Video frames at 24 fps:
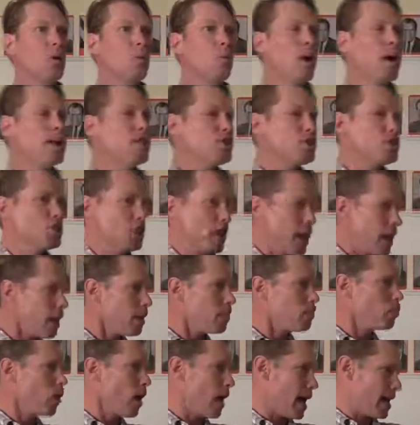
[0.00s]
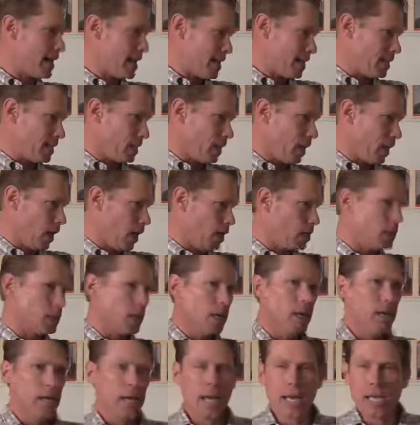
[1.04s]
What jam writing
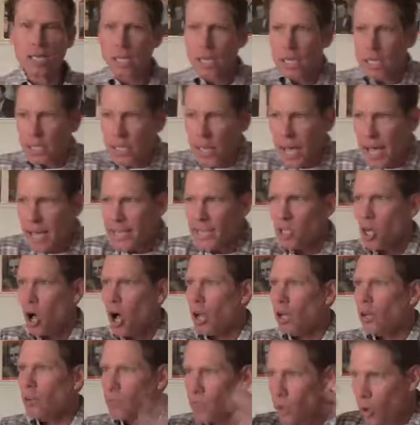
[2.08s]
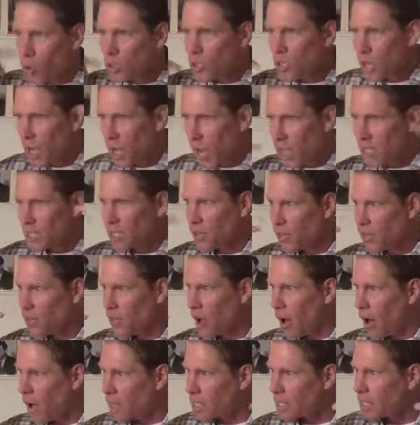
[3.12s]
does is it takes all of those kinds of
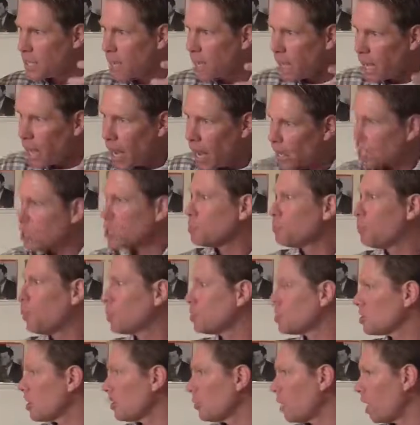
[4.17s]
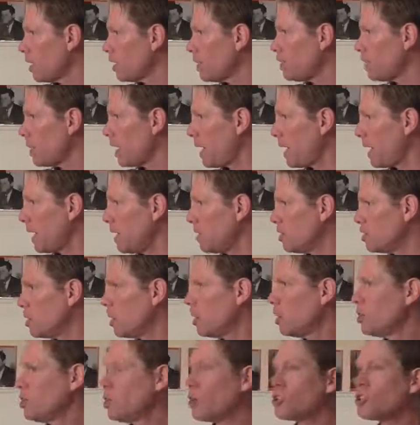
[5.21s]
thoughts and just puts them on the page.
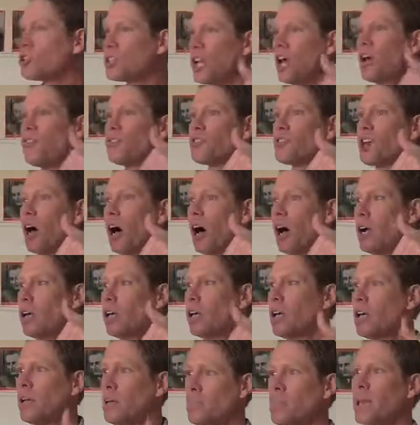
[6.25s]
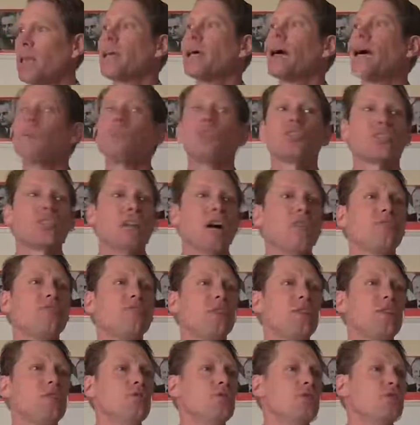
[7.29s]
Your self talk becomes stuff
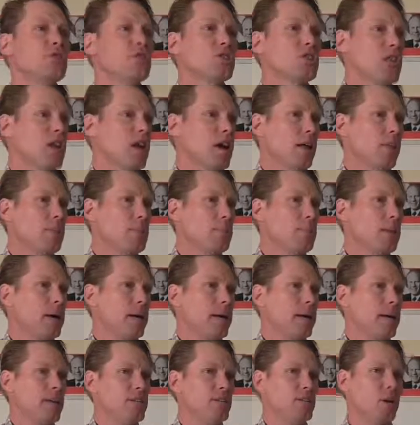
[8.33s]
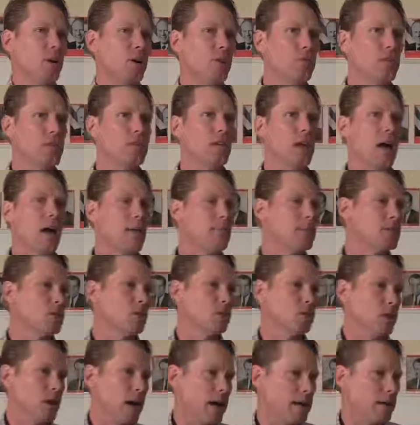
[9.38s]
that you just see on the page. And over time, as
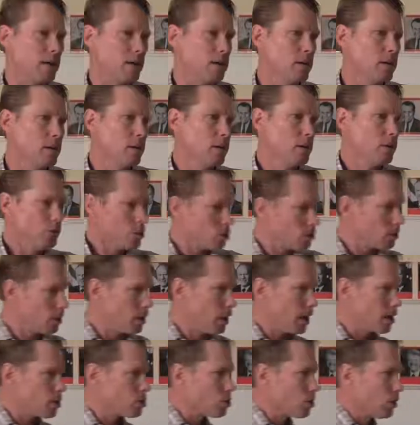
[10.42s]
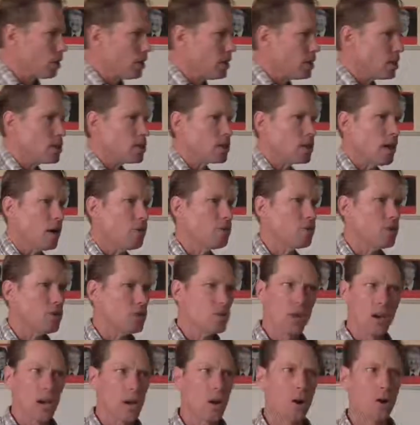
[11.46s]
a writer, you can actually discover
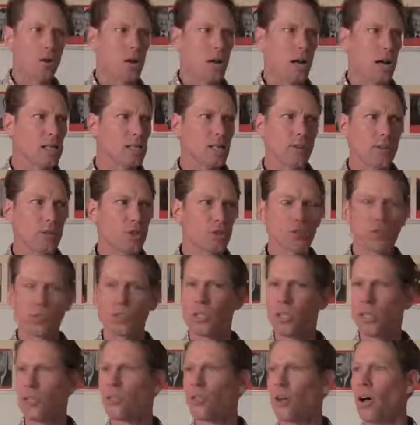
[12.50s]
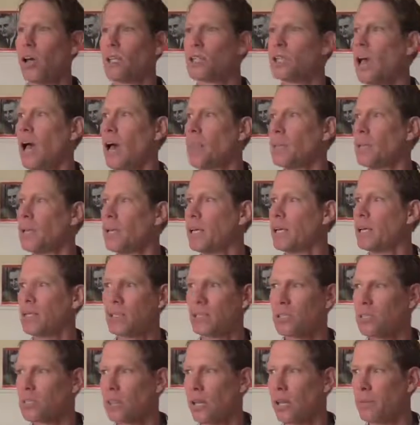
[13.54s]
you got all kinds of interesting thoughts happening at
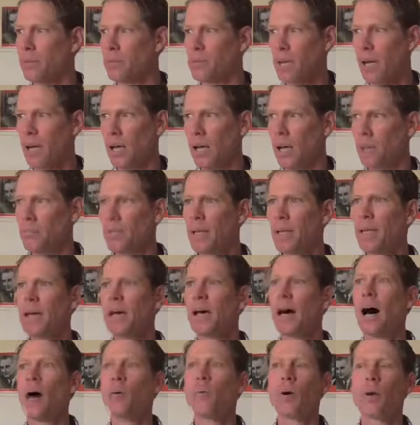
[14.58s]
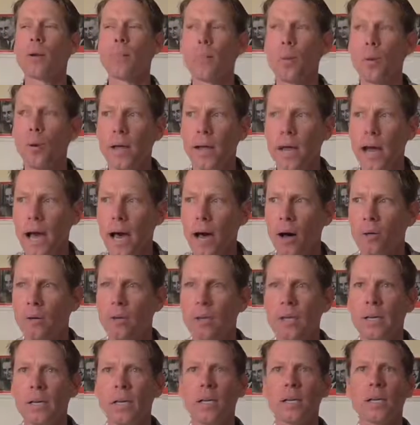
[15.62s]
the same time. I want to point
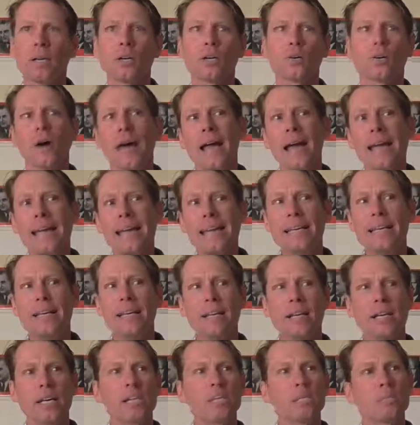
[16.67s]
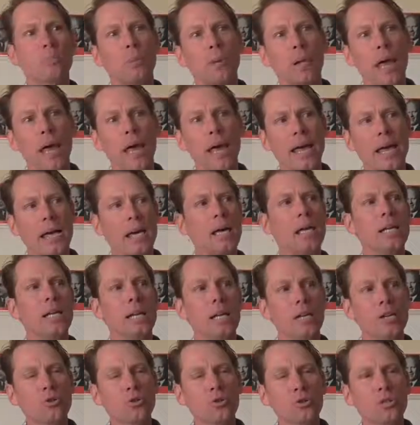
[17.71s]
out Crane is playing an
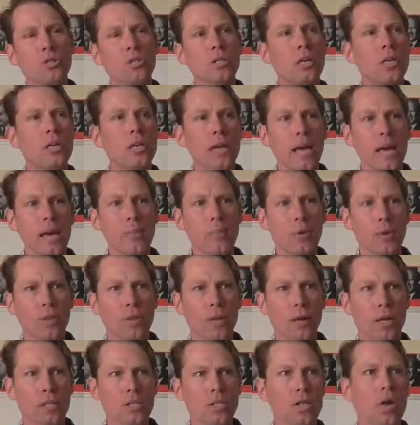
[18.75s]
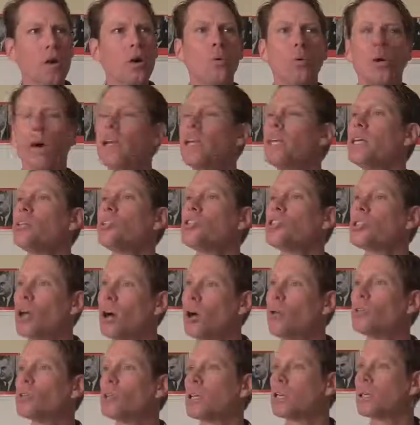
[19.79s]
interesting game with us where he
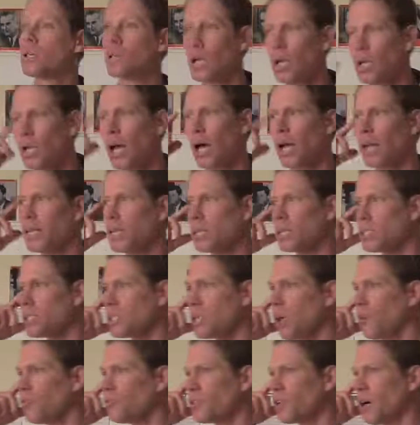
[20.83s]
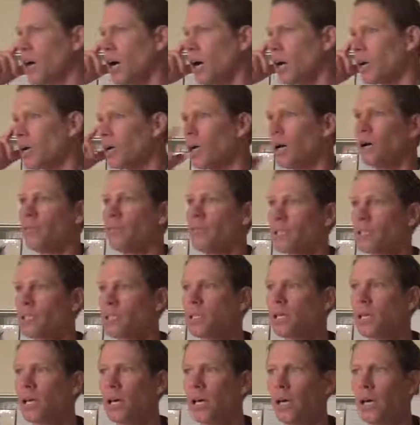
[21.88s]
shows us a lot of the self talk of this
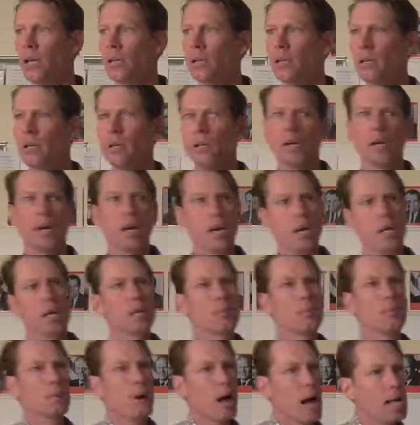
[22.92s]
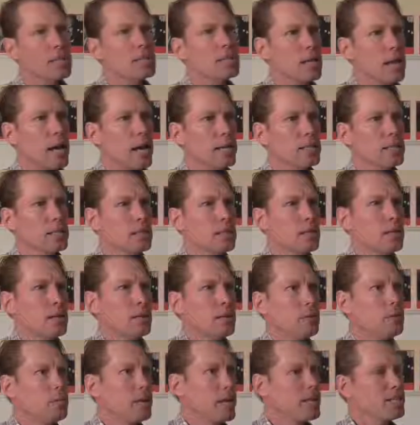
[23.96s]
kid. And in the process,
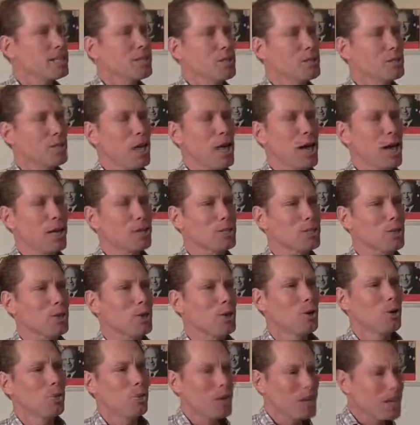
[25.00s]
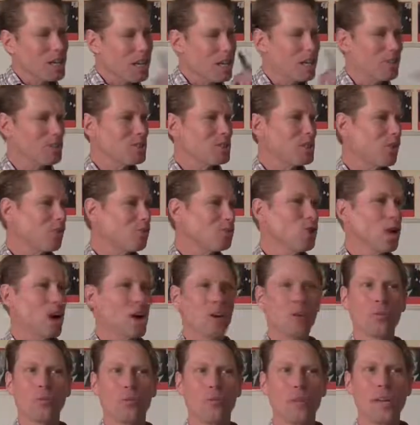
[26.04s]
makes us ask, what kind of
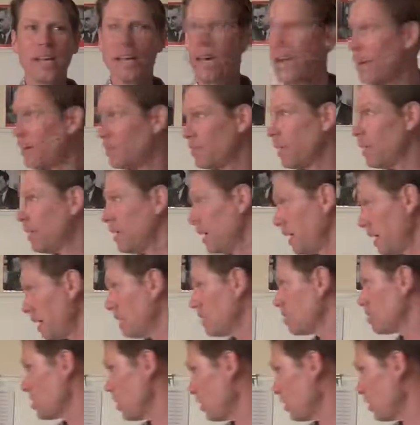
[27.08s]
self-talk would we have in a